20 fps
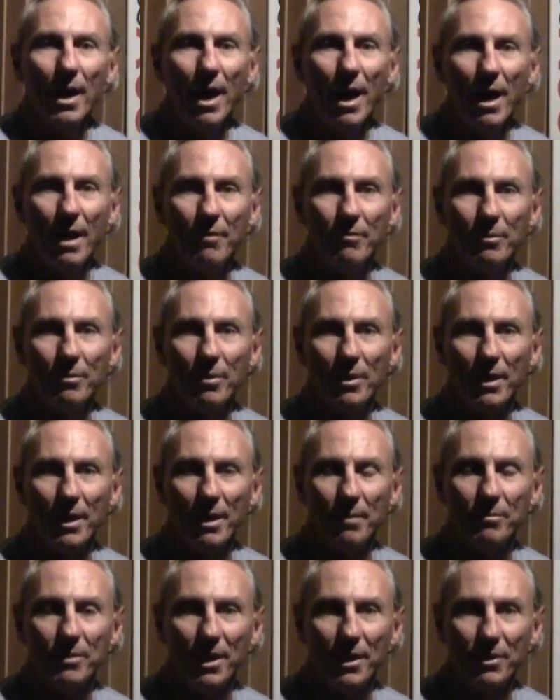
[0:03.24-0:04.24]
Hi everyone,
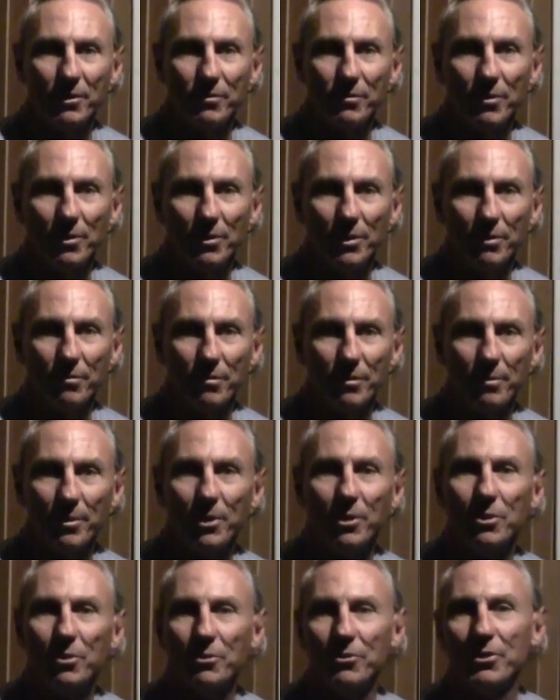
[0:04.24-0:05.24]
I'm Dennis Foley from
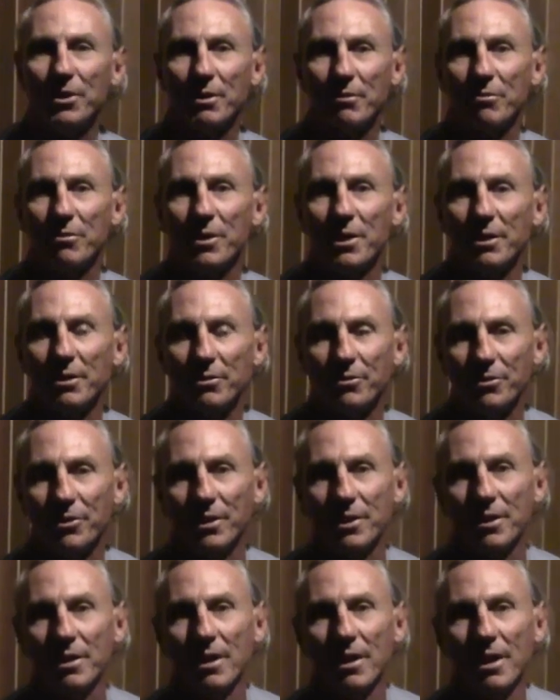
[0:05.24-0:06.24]
Acoustic Fields,
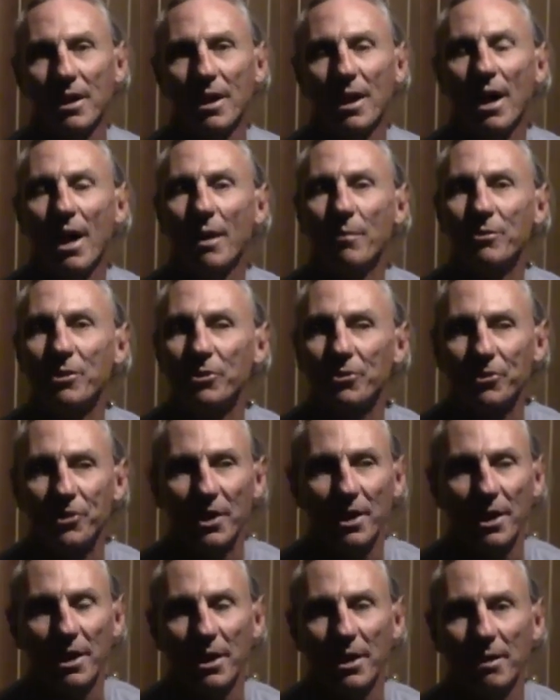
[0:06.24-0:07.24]
and I'm just
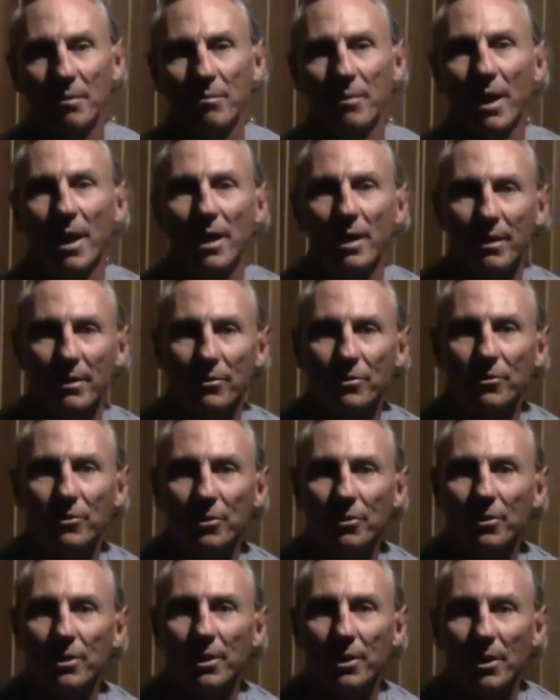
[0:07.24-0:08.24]
sitting in my
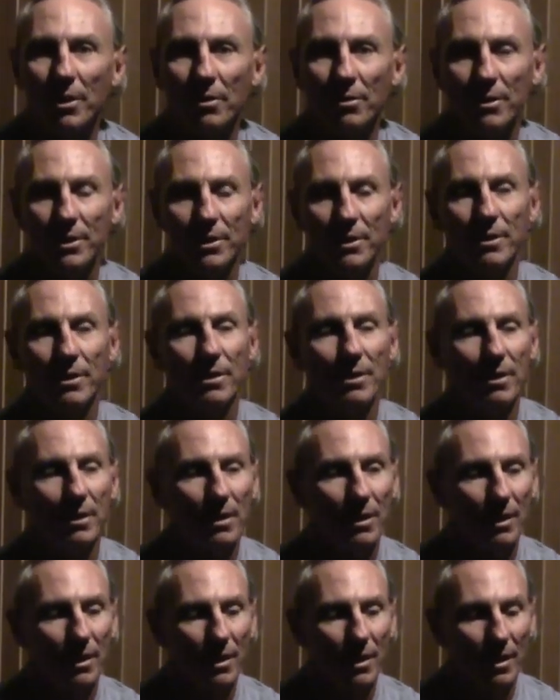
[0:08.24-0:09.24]
studio and
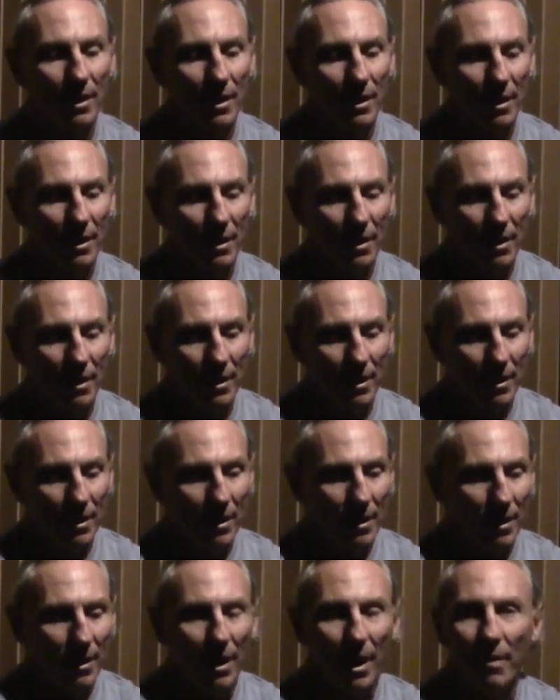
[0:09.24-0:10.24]

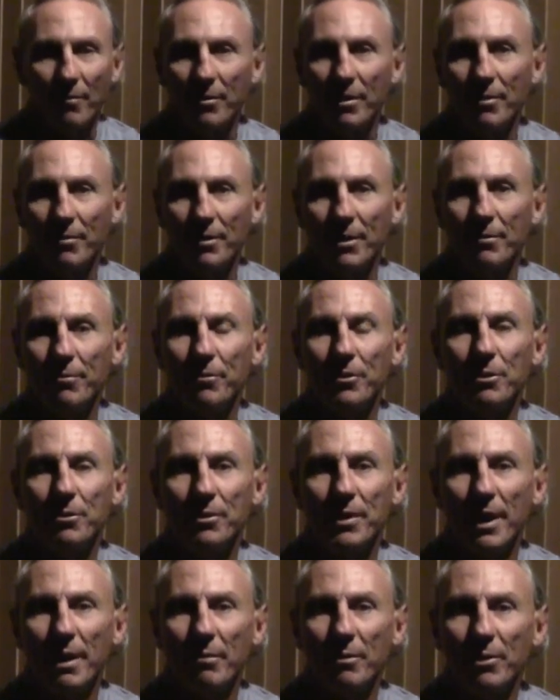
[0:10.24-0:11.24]
I've given a few
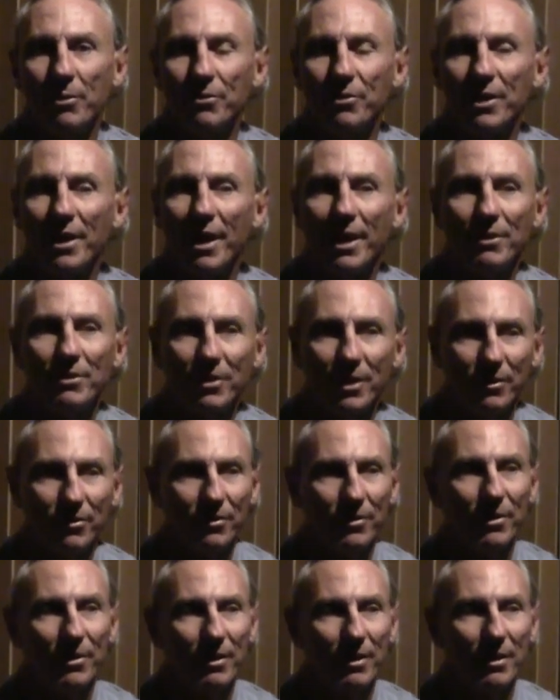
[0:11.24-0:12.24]
demos, and I
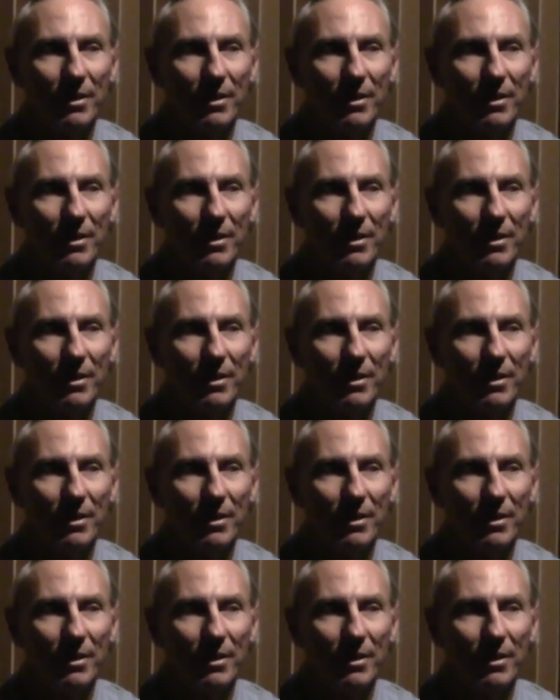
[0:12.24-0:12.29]
just